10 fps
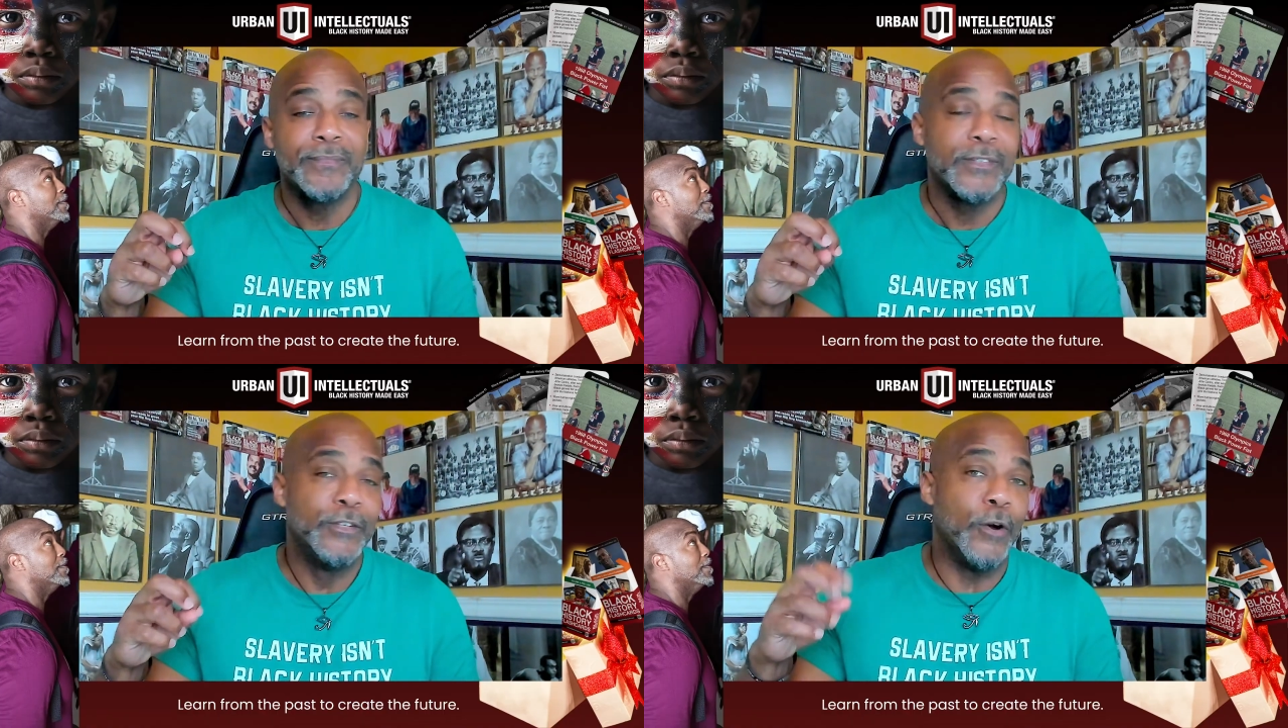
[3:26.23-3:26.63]

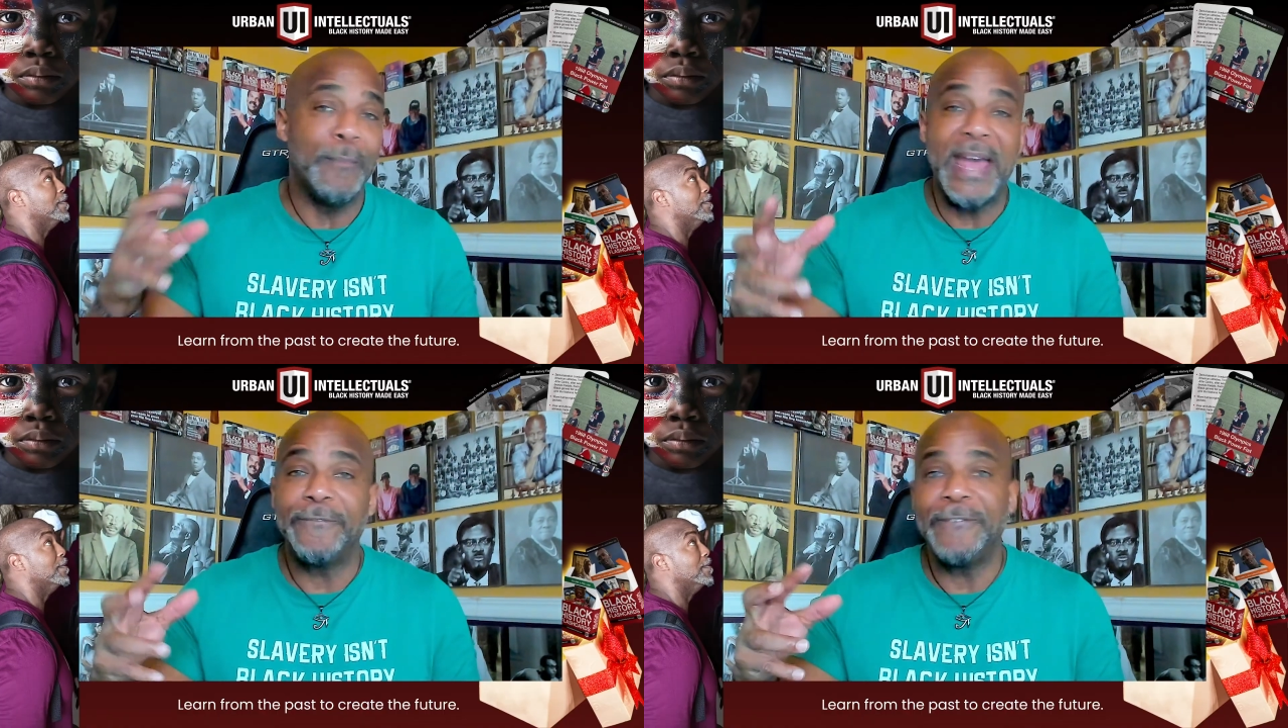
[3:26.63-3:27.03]
you know,
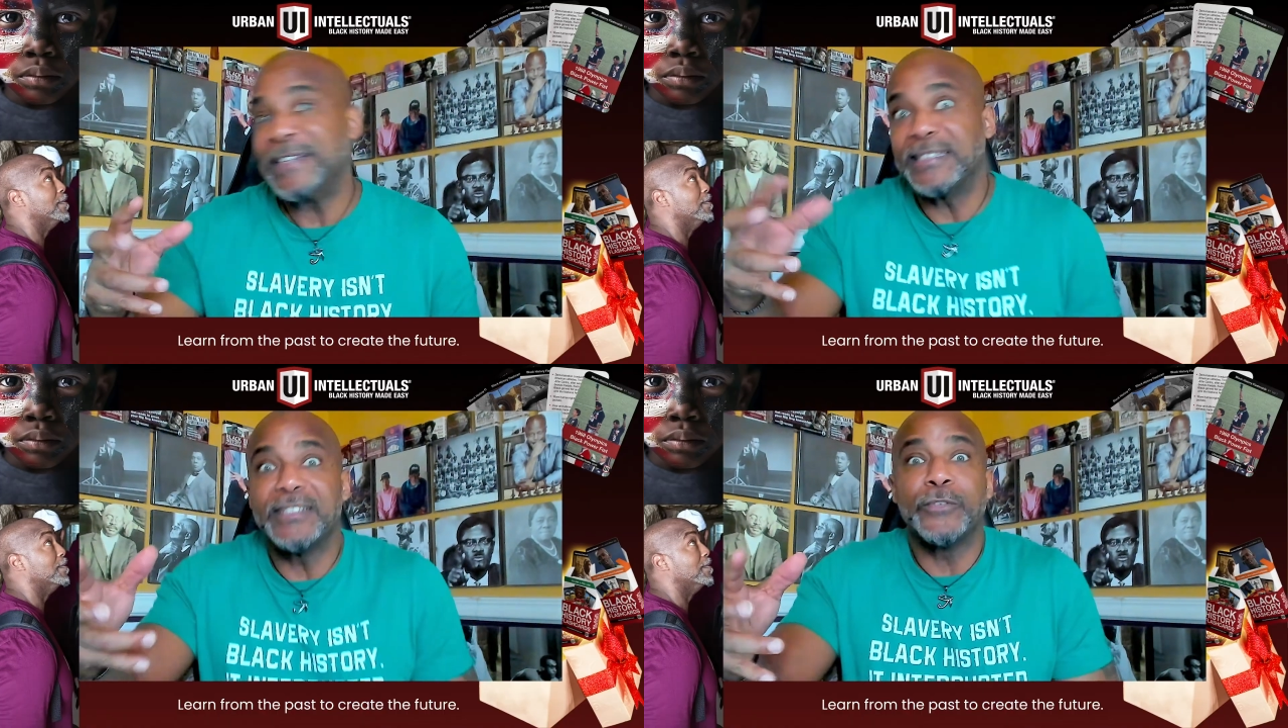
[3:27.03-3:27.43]

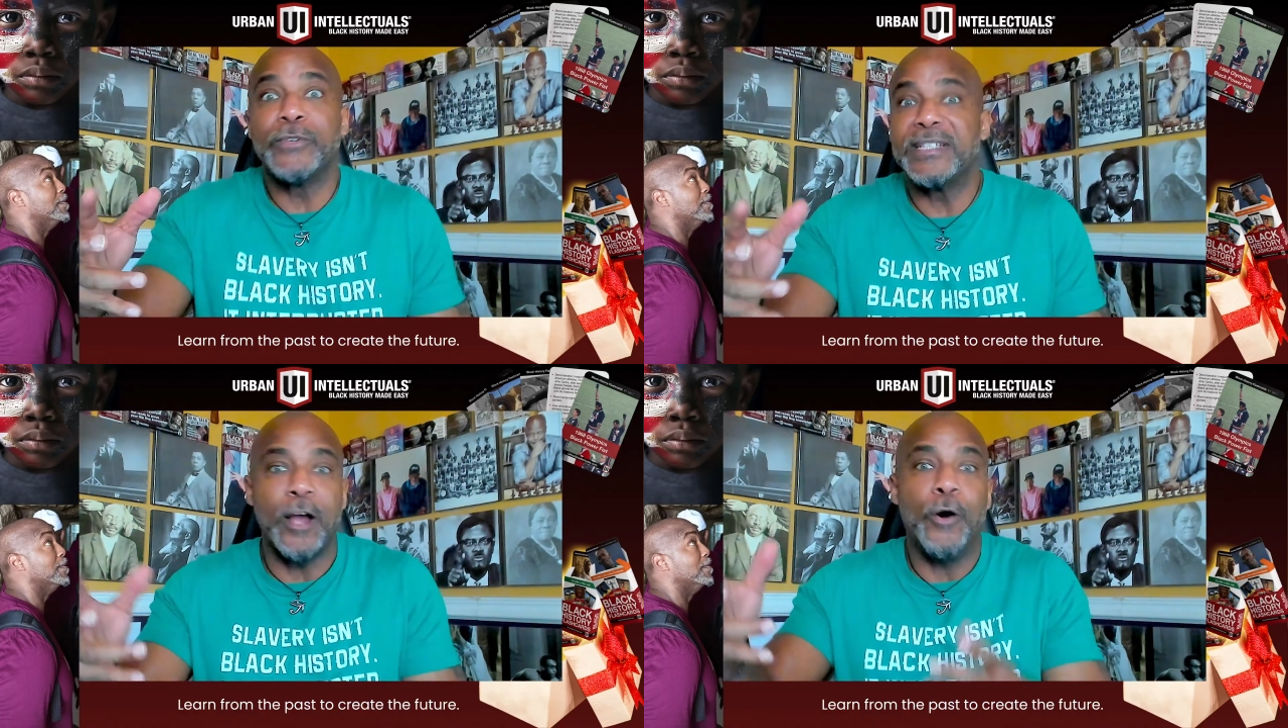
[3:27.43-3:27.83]
manifest into
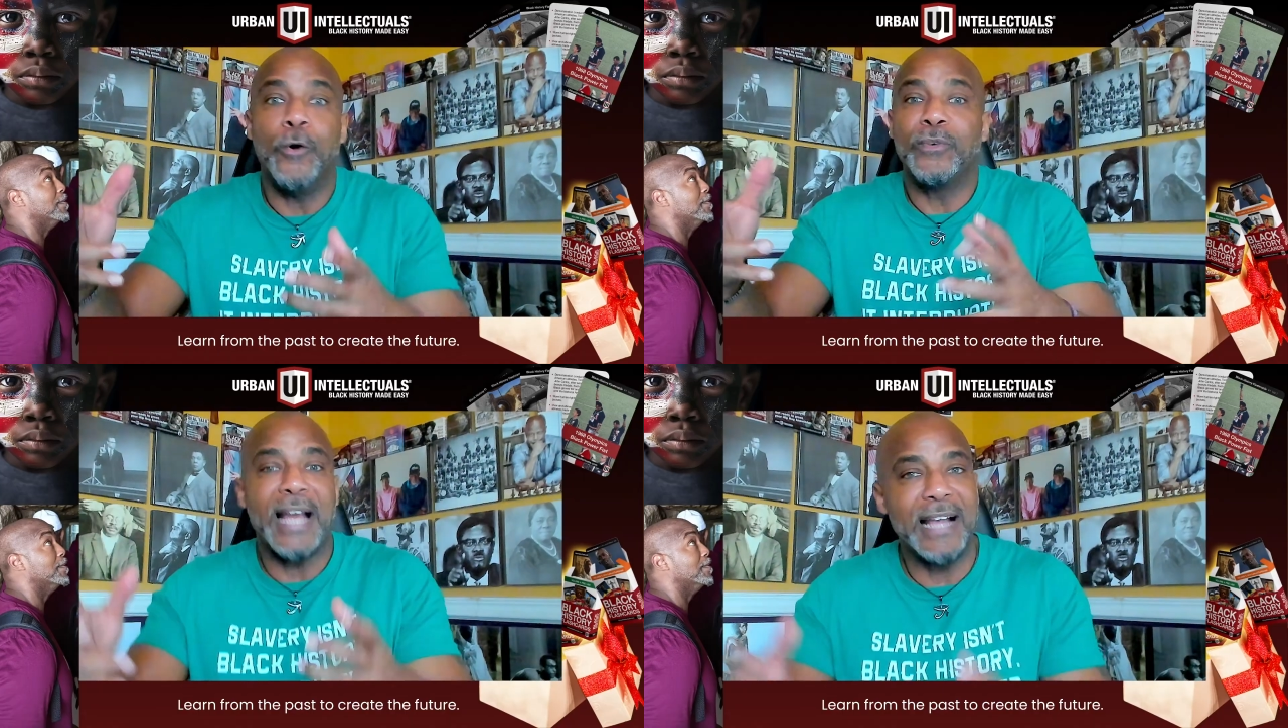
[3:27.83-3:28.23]
its
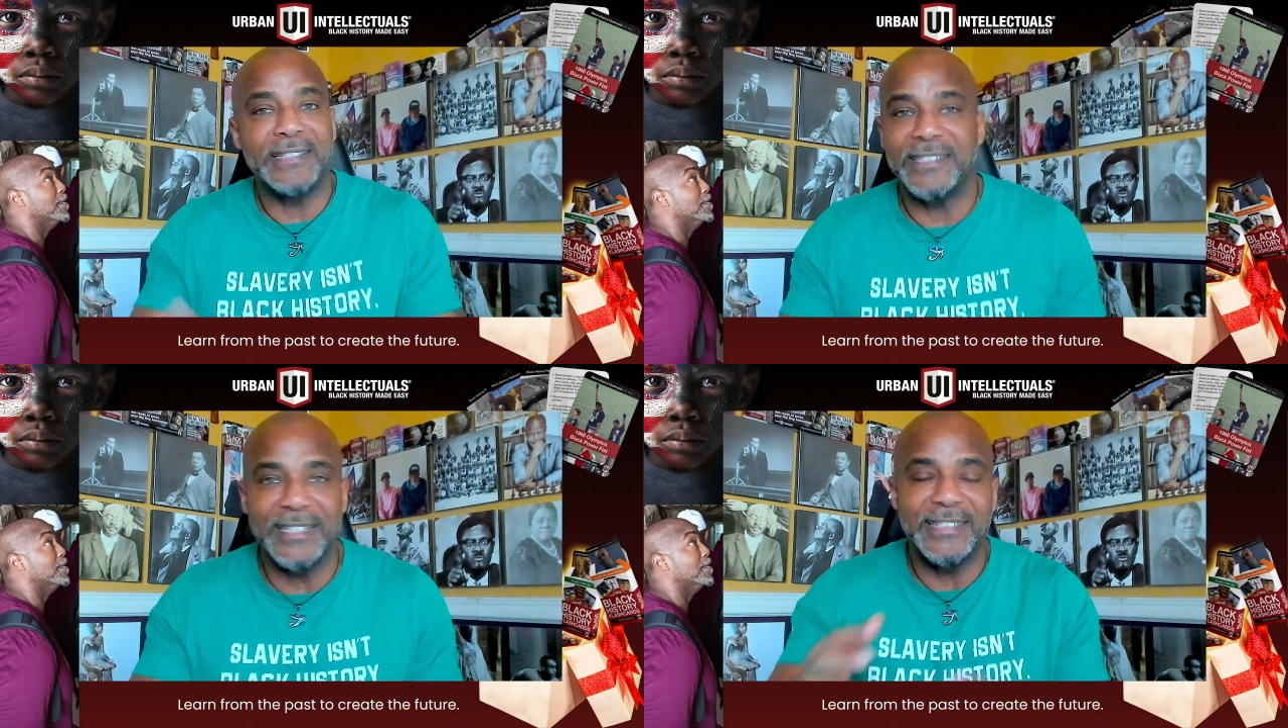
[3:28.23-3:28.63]
own
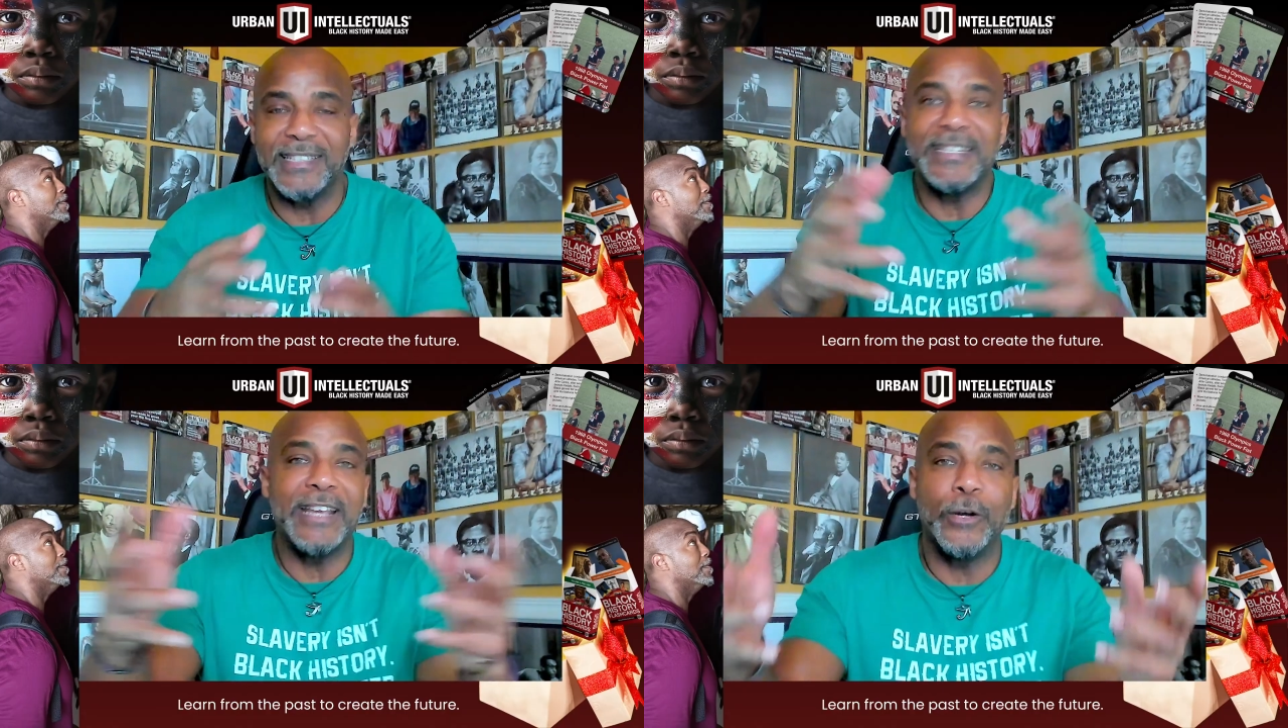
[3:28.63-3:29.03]
consciousness
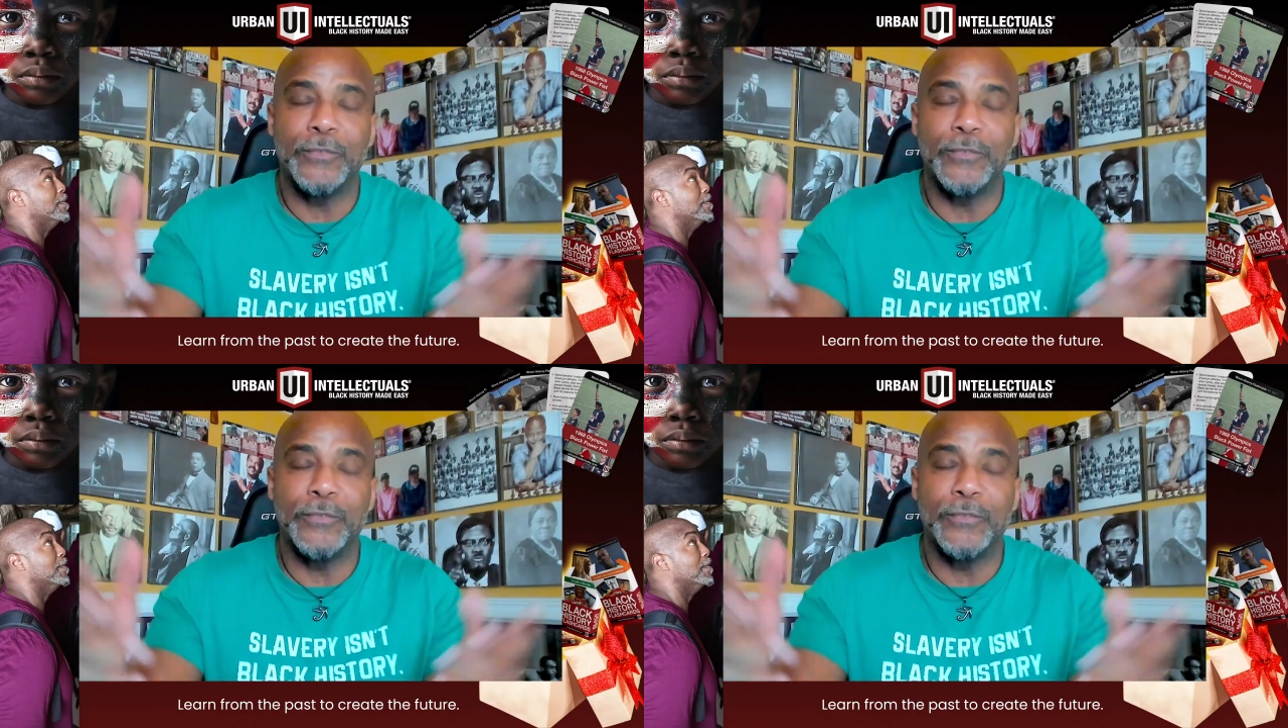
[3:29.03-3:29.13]
and take over